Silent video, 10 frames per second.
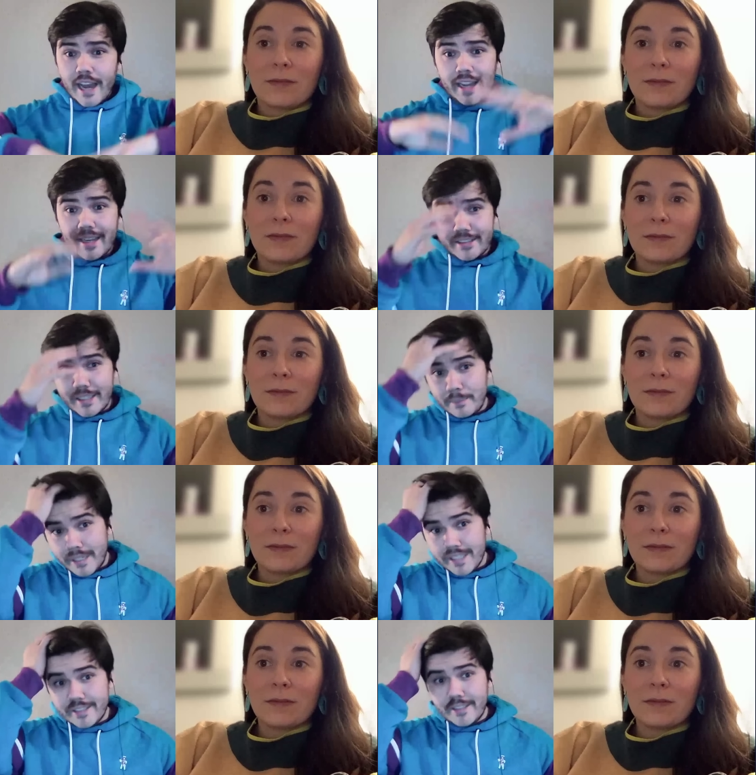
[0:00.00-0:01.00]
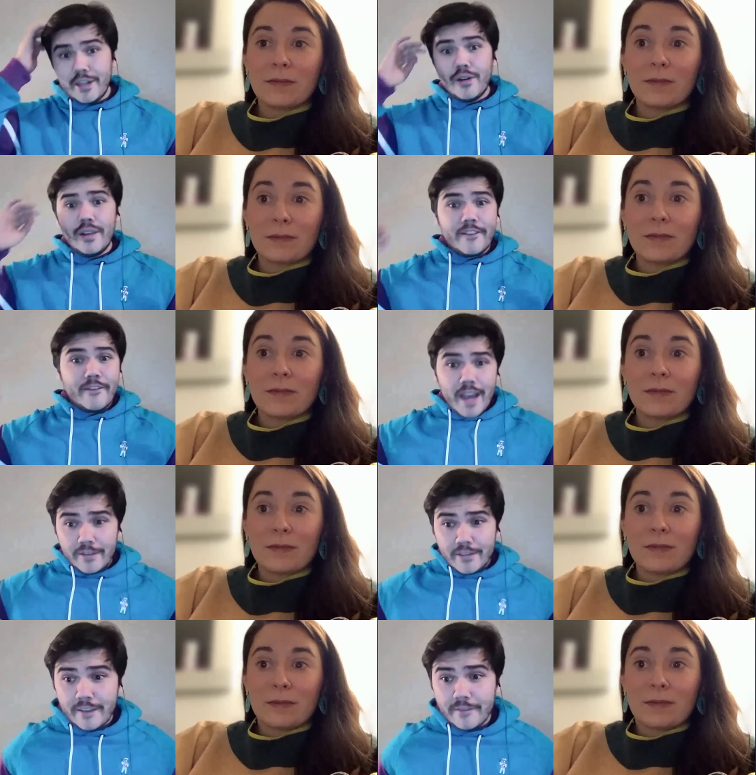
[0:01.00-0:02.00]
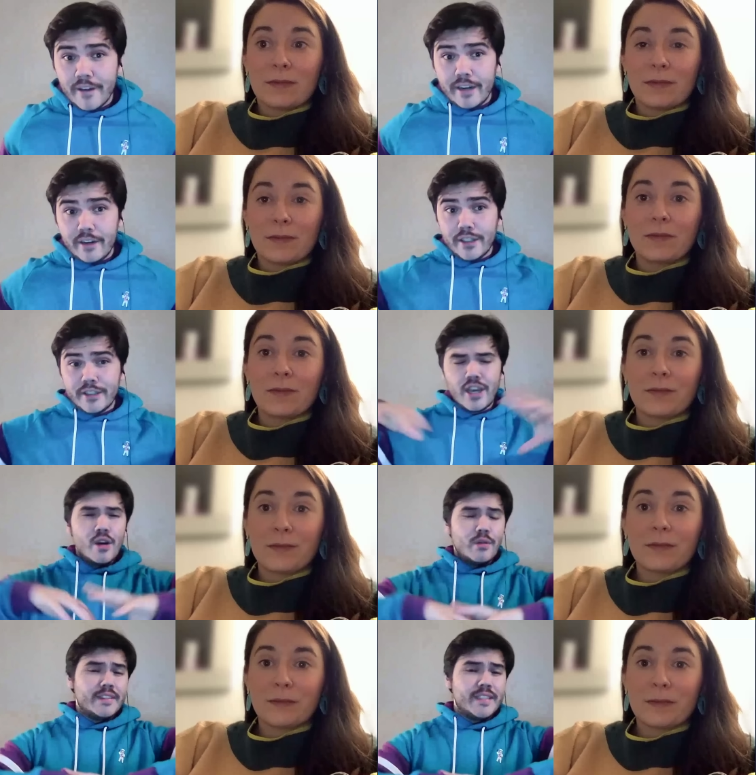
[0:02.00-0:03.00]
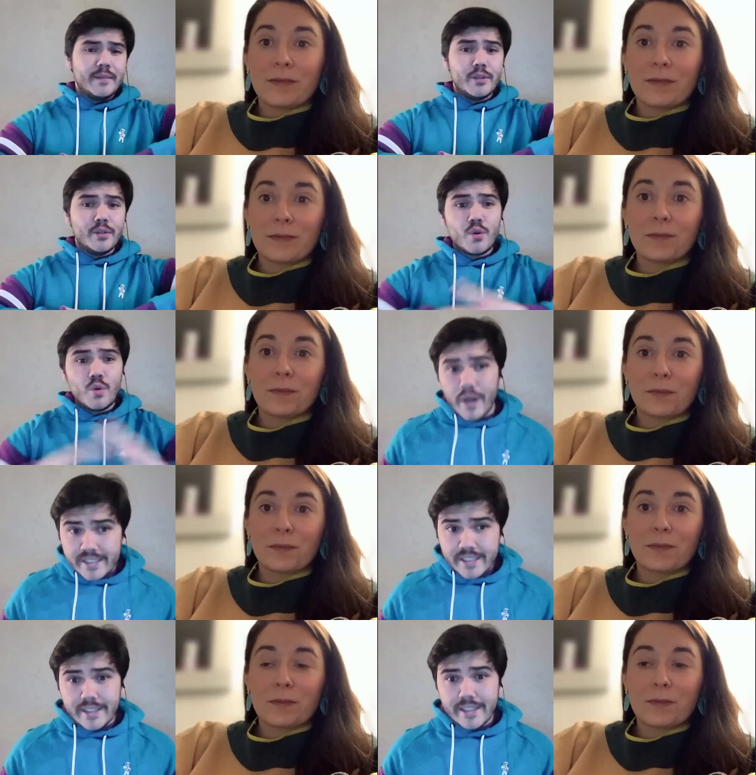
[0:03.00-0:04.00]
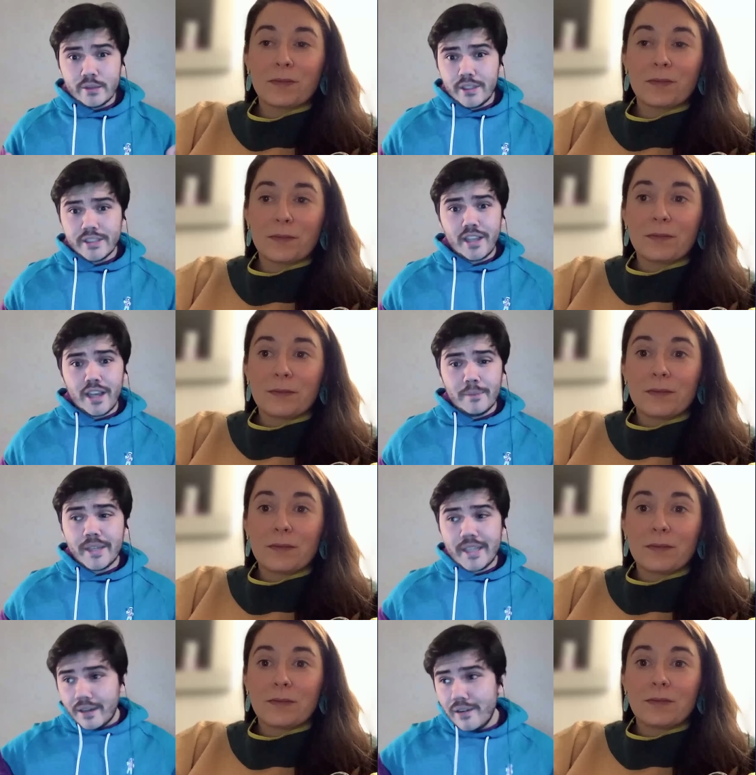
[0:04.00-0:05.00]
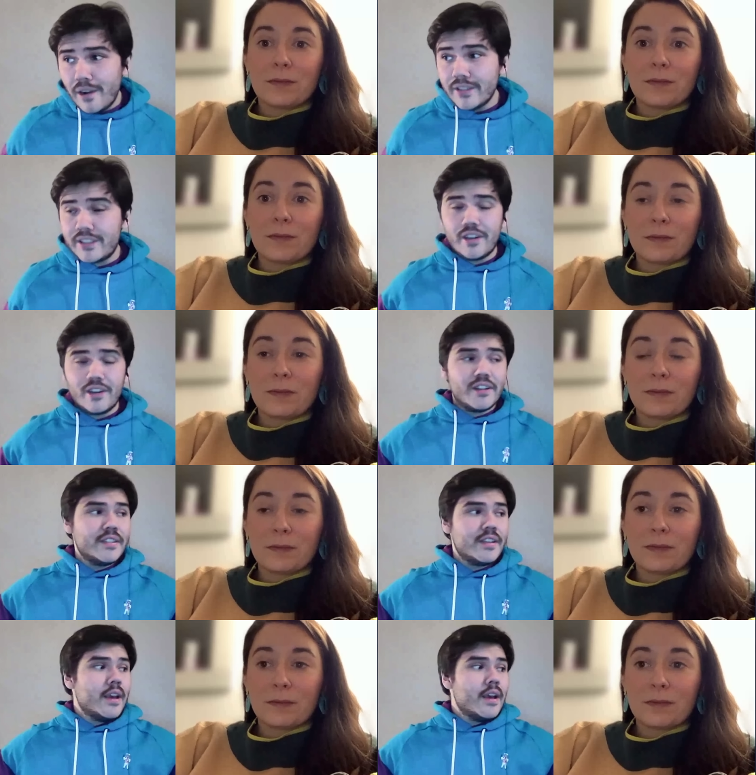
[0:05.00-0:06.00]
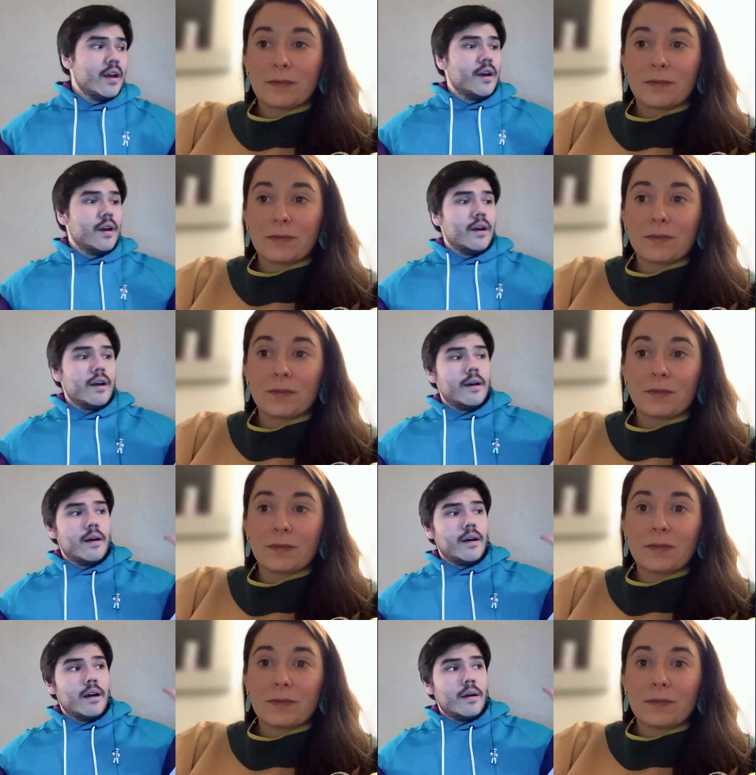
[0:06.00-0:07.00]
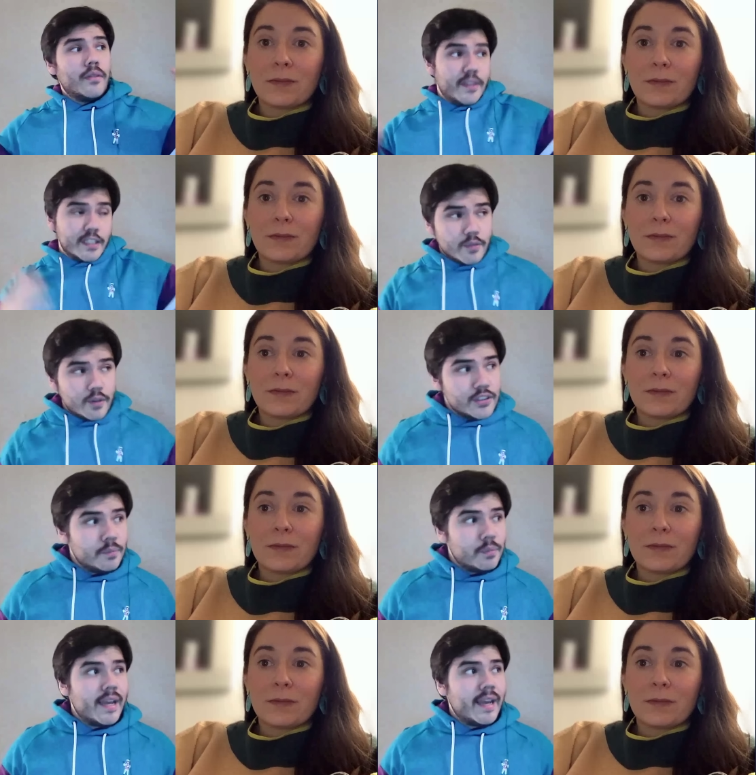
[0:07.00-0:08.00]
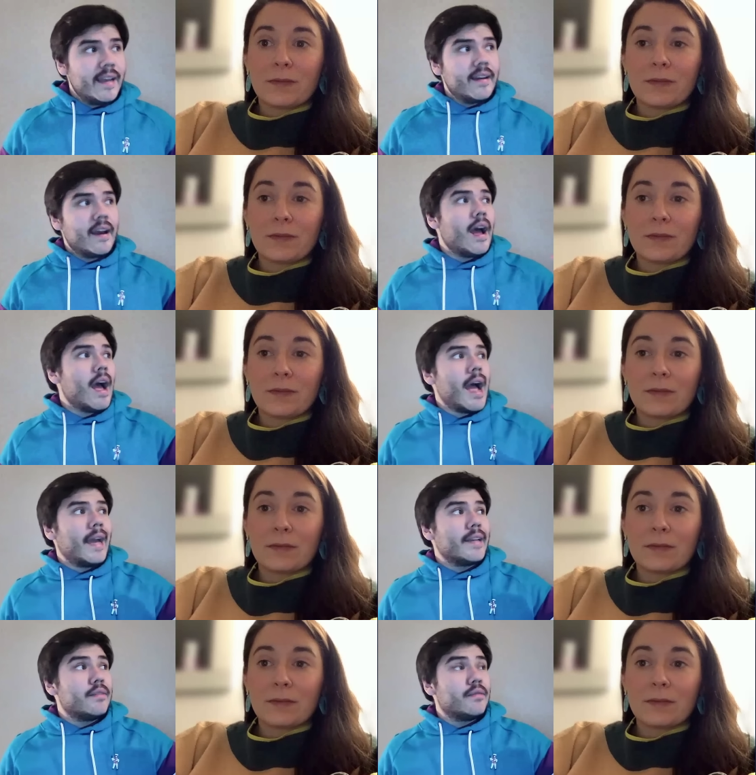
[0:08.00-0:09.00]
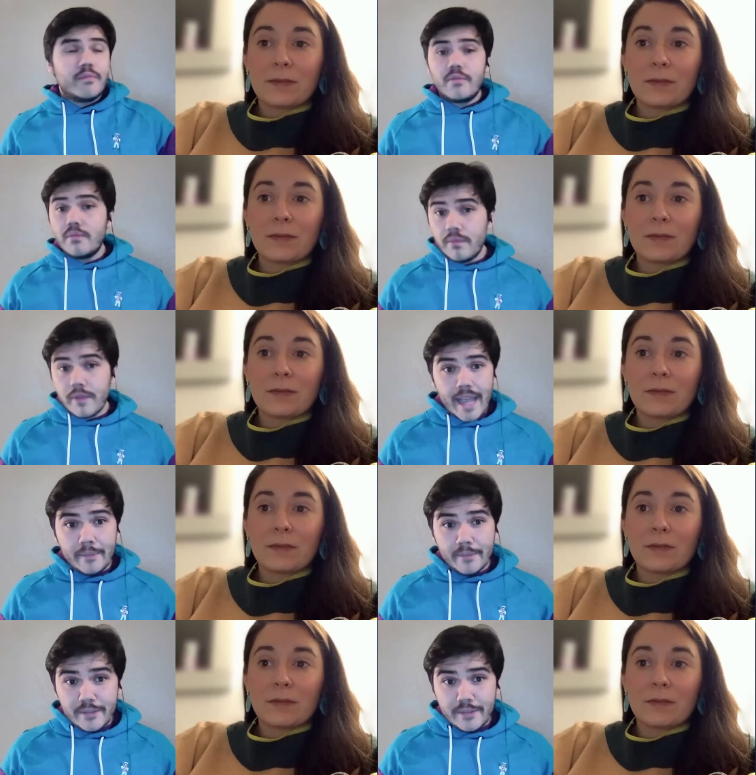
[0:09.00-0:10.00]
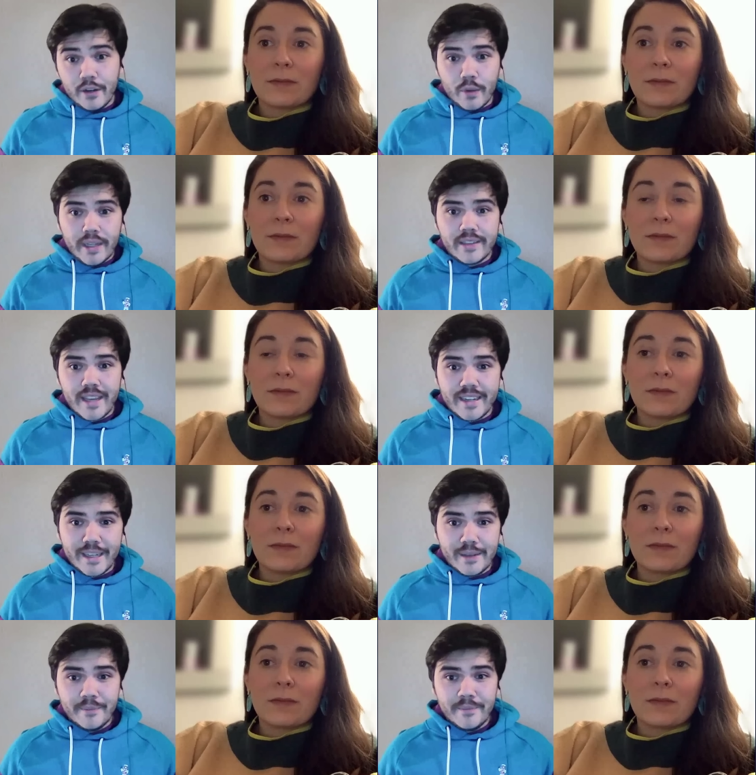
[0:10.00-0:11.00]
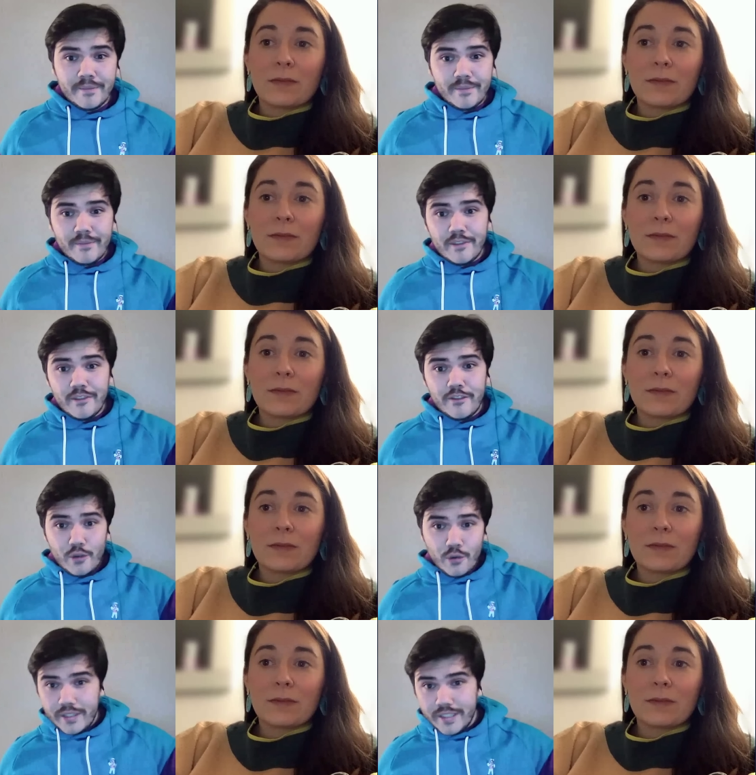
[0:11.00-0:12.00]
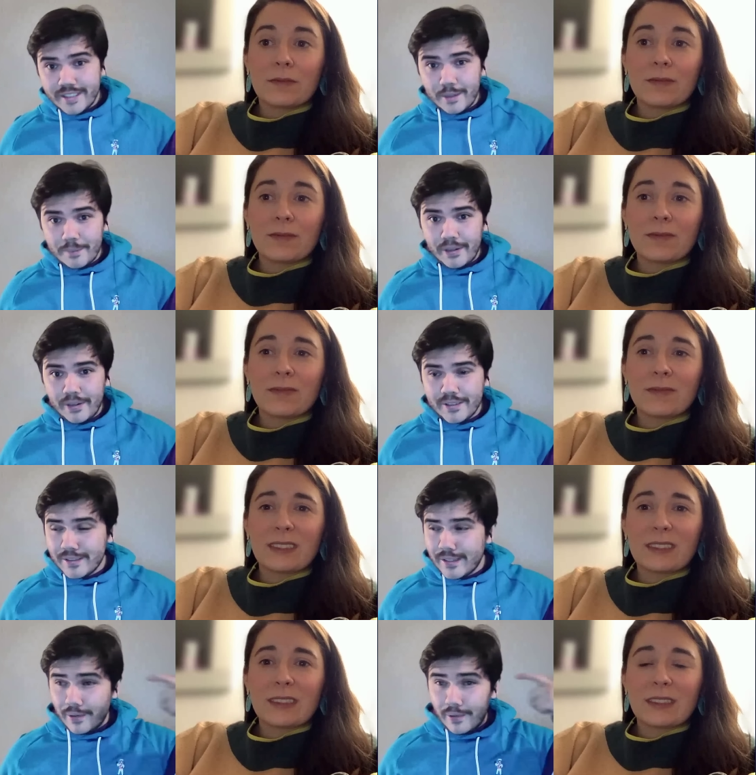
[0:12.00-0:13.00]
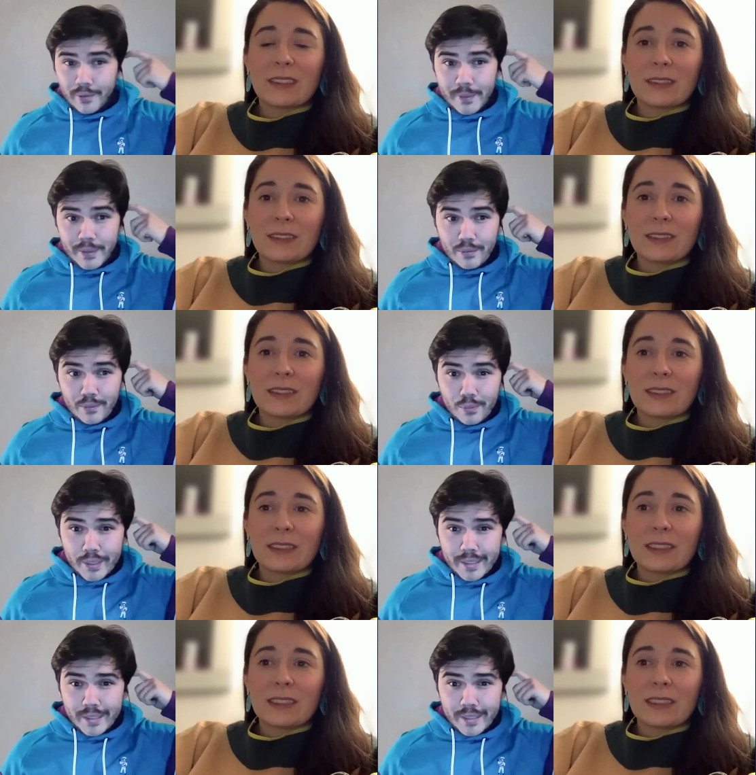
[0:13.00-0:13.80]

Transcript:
Speaker 1: The guy is a beast, you know, like five-time finalist. We've seen him do crazy things. We just saw him kill all stars. This version of Brad, I MTV greenlighting him for this appearance is like a little bit